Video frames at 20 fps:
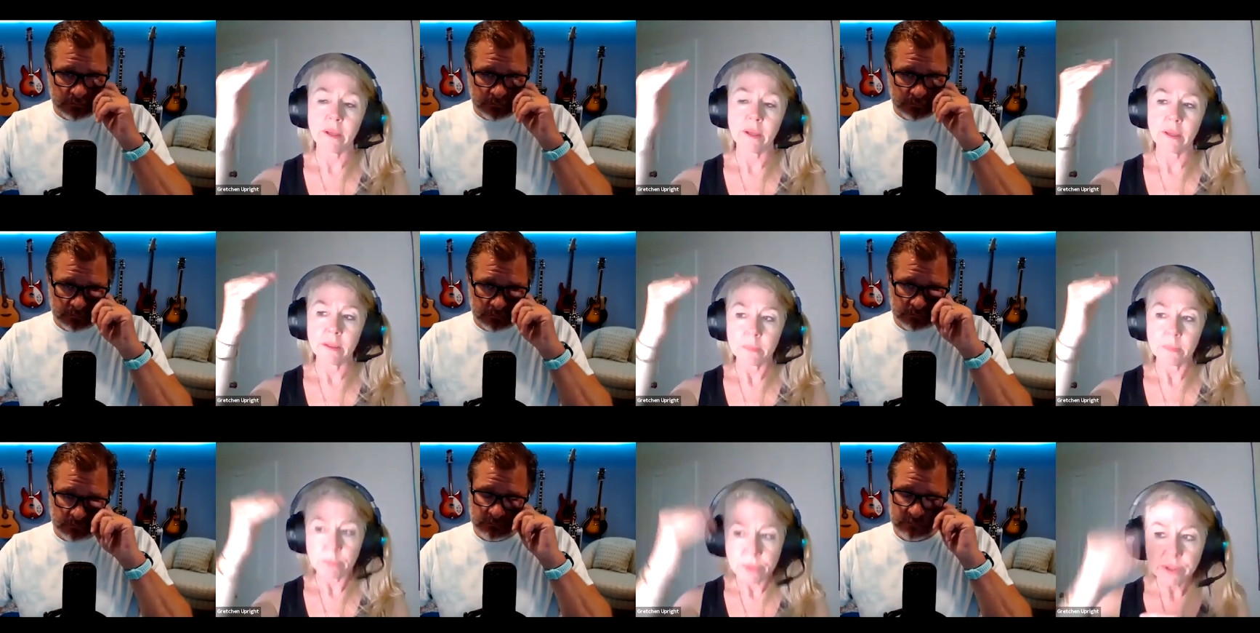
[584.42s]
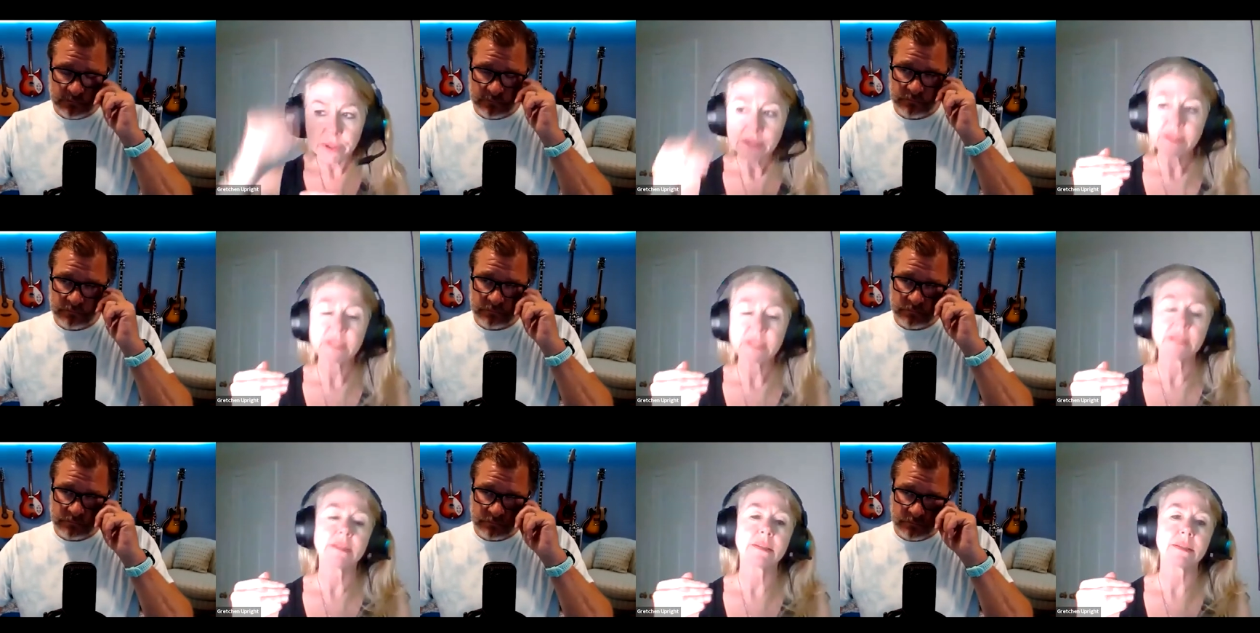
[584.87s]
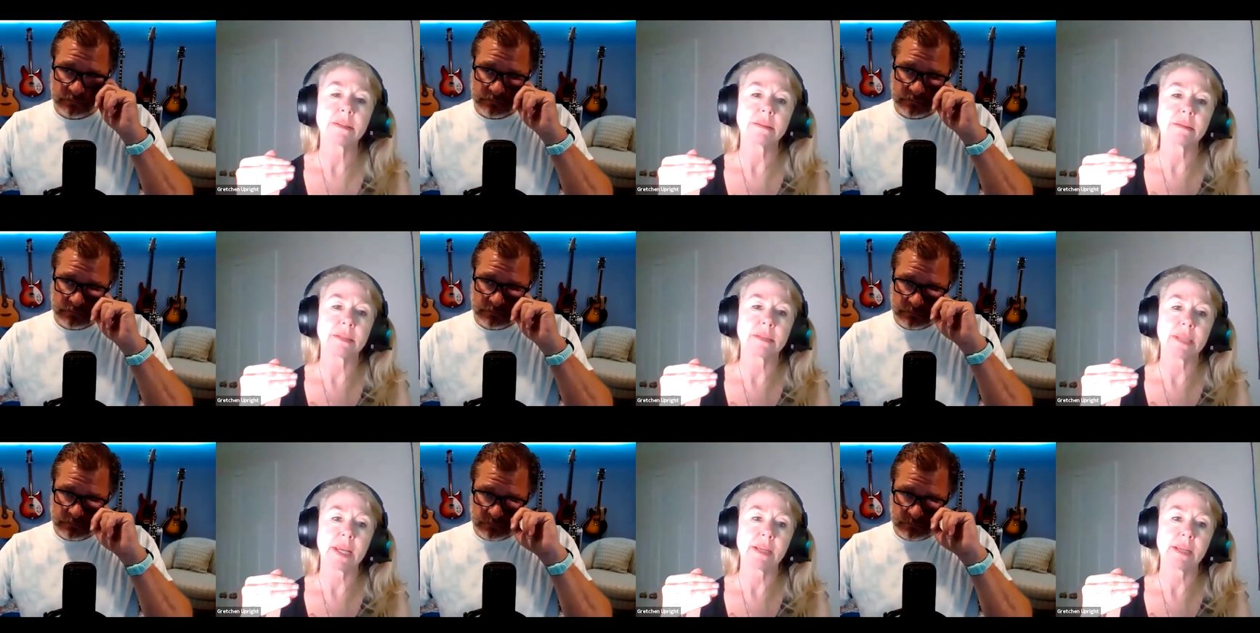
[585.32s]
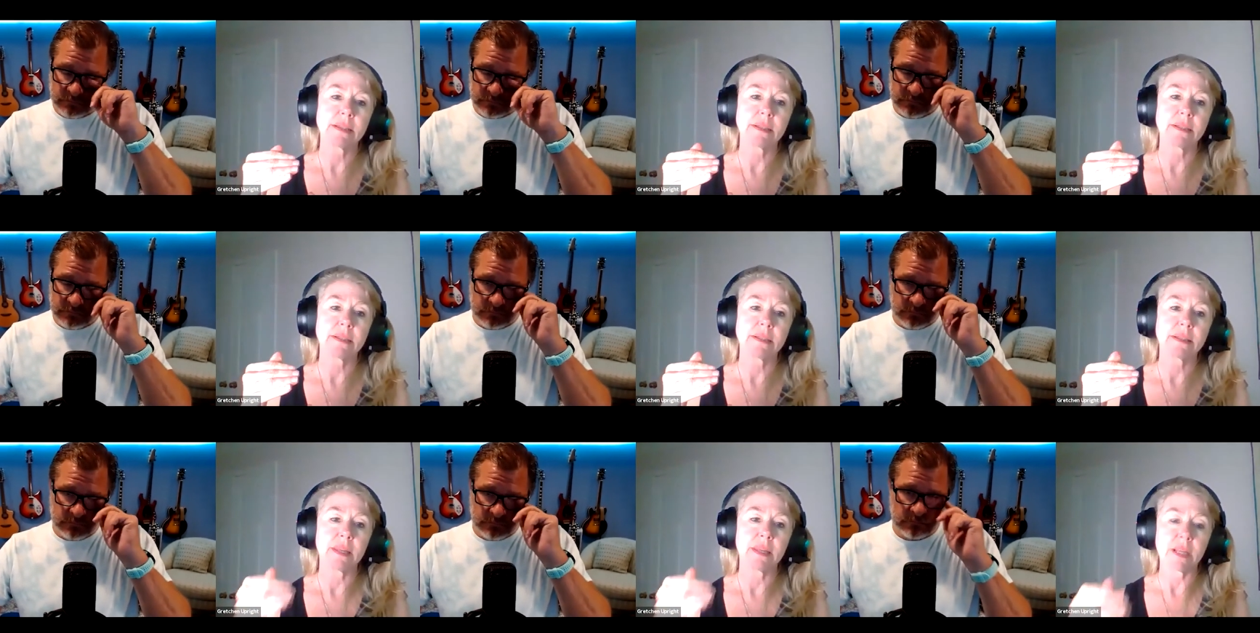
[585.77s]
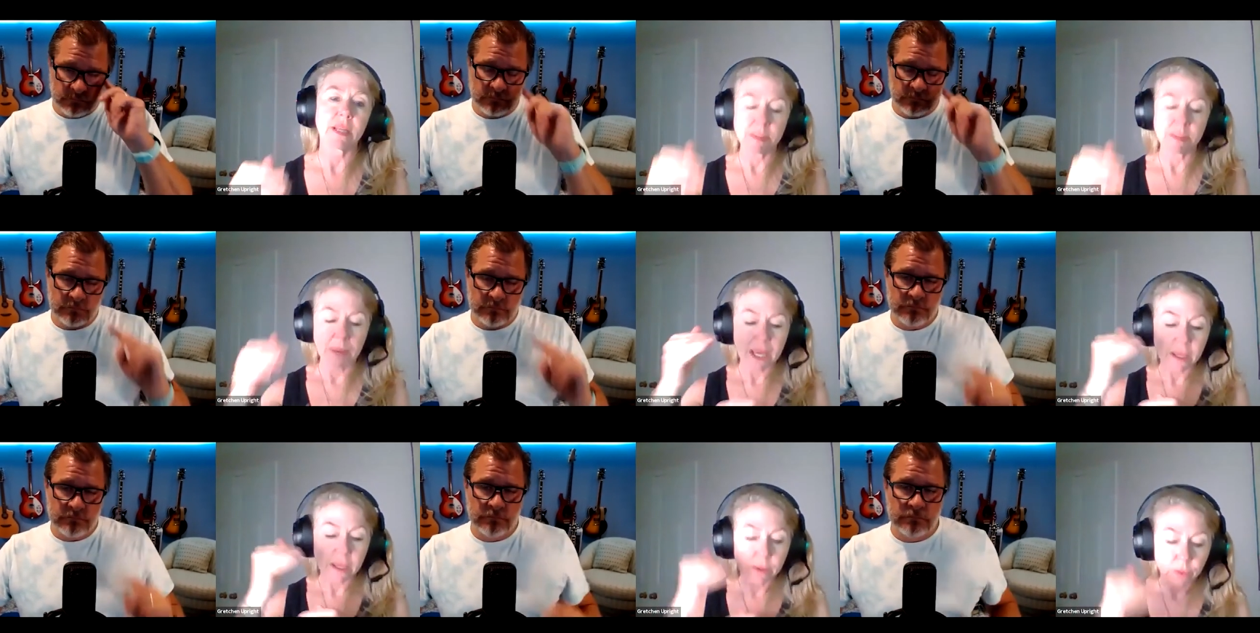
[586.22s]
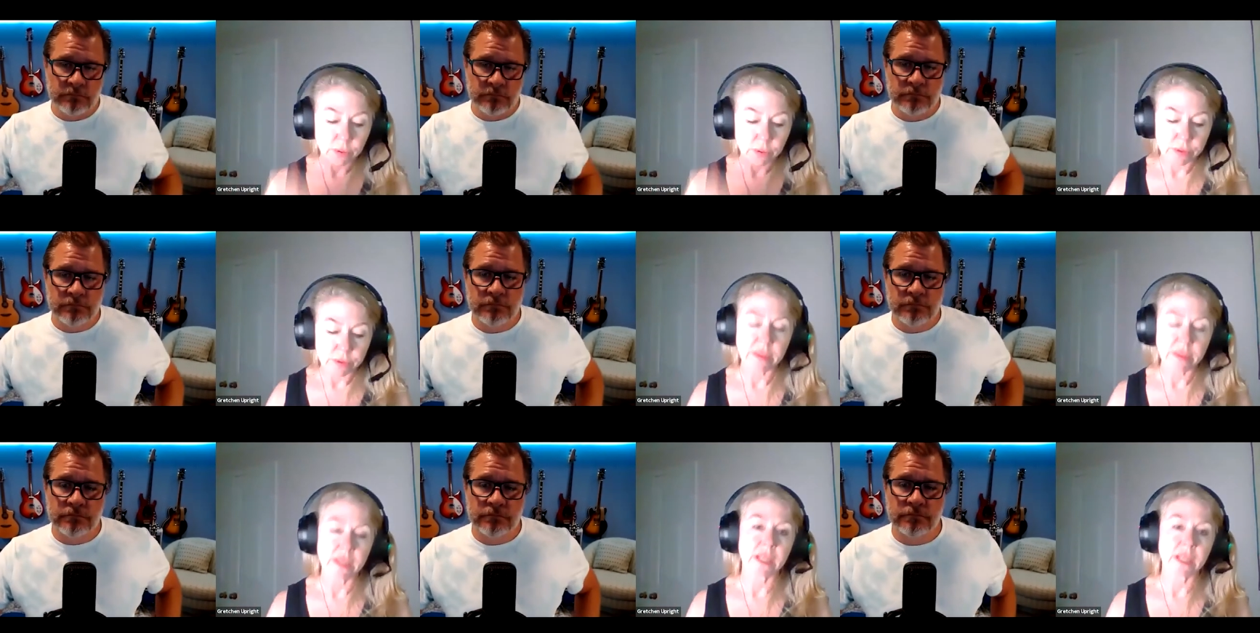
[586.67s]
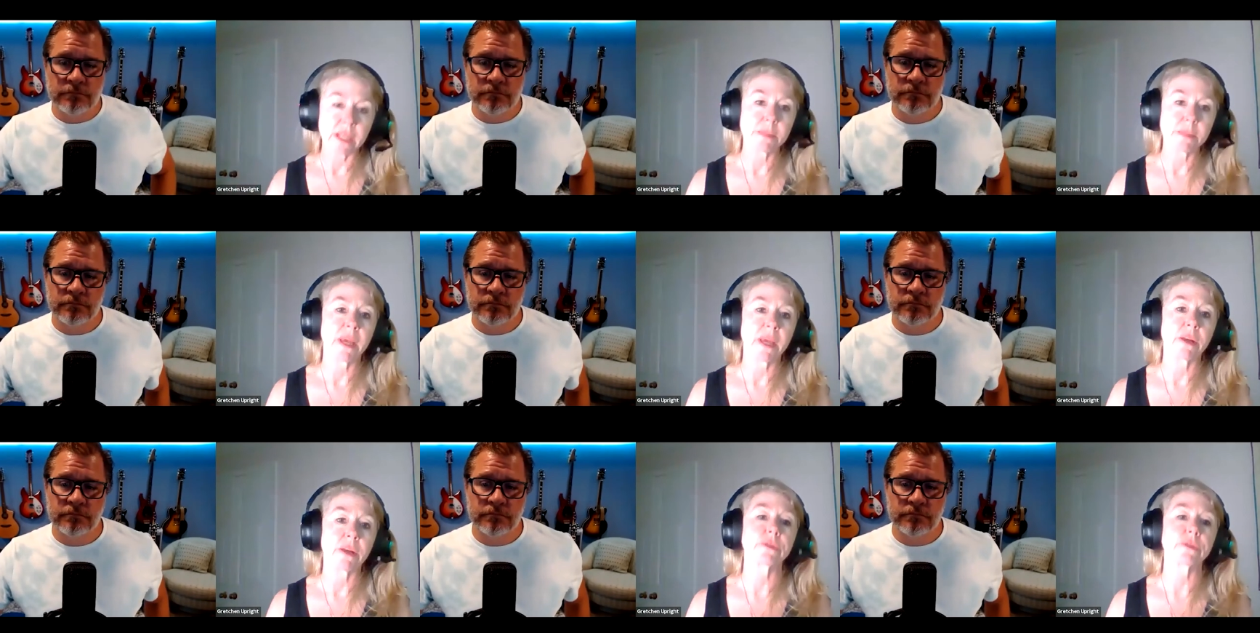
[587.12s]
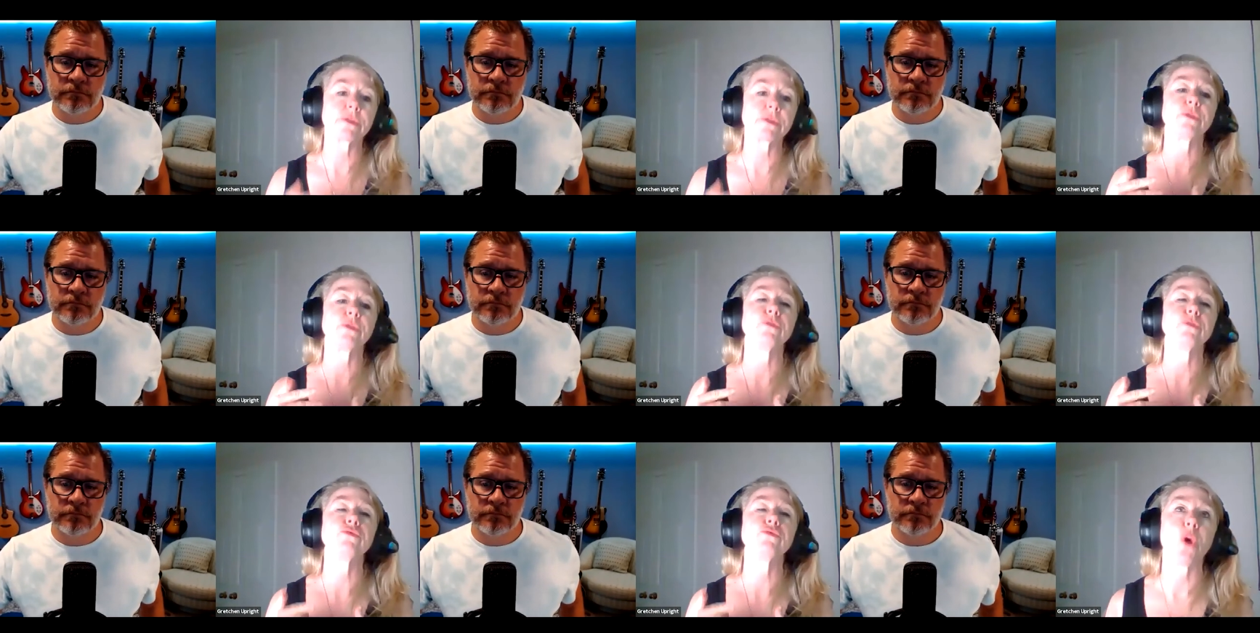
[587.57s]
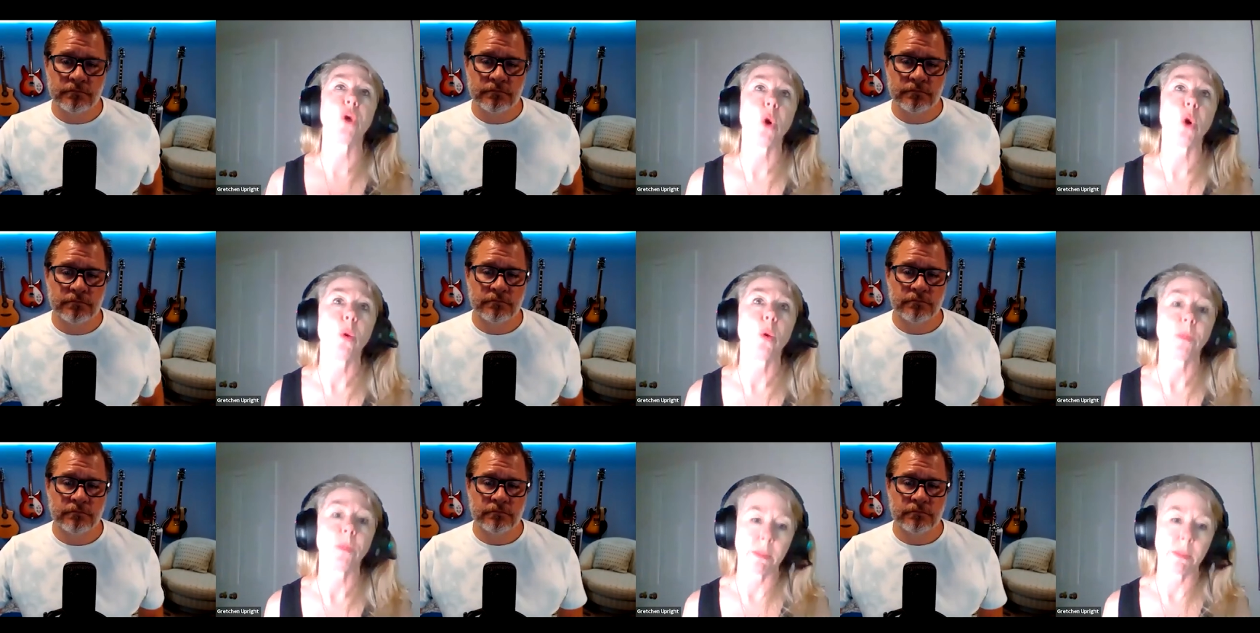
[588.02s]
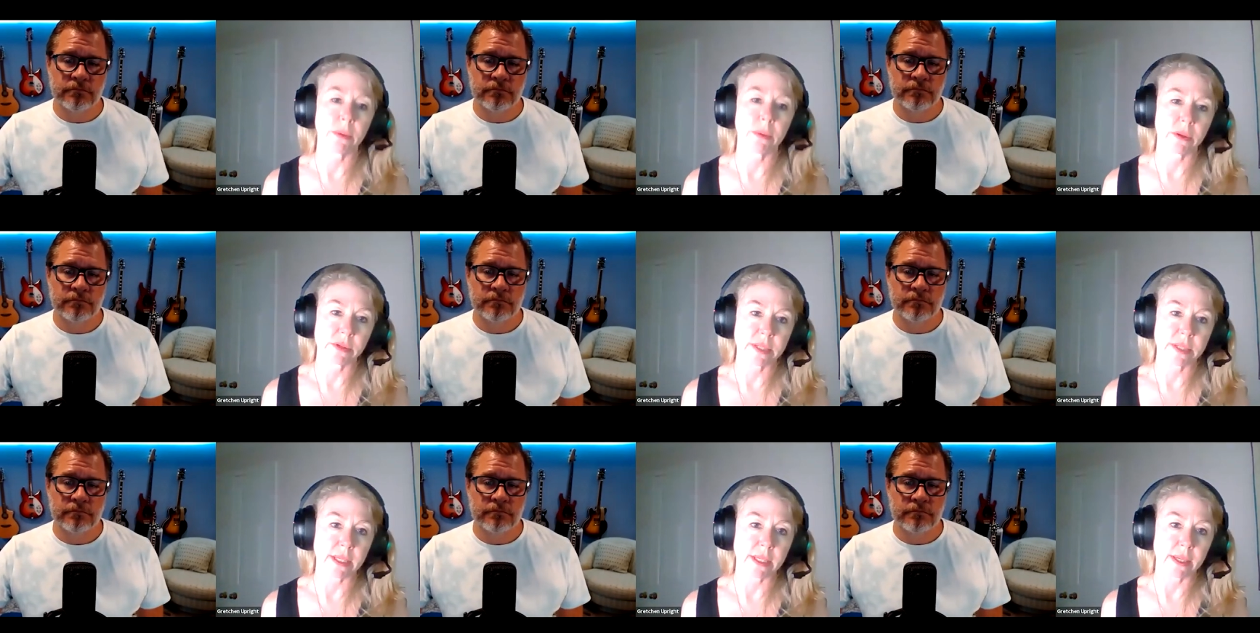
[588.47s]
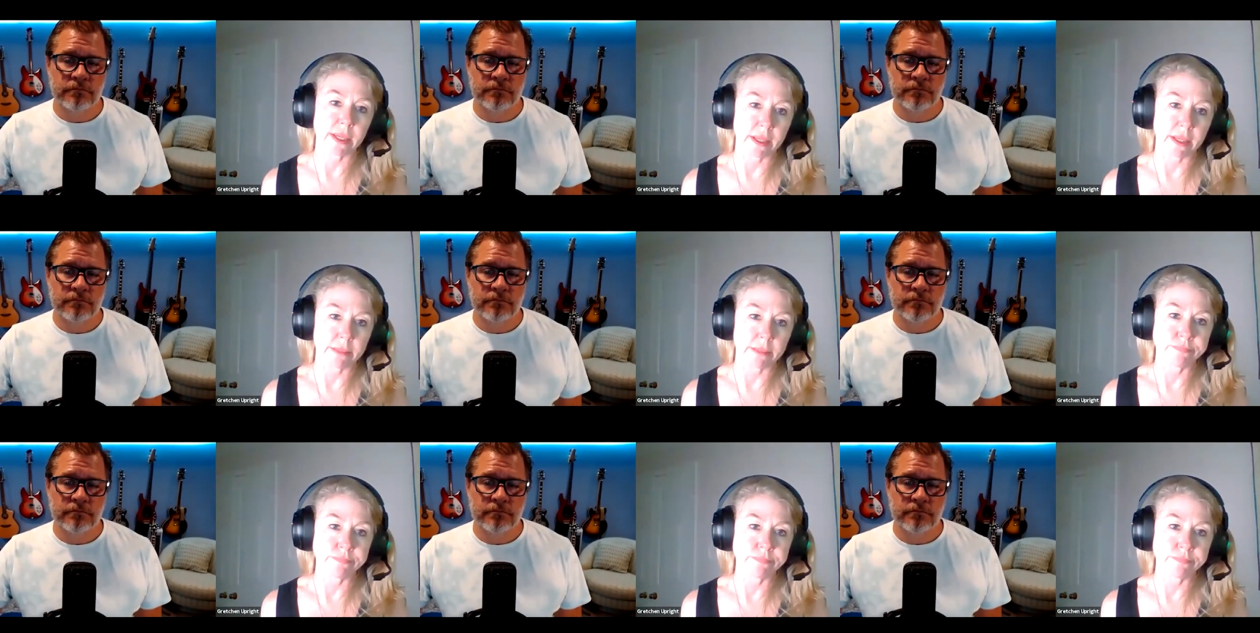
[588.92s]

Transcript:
Speaker 1: put it as next as the next panel or the next panel so you know people are seeing it.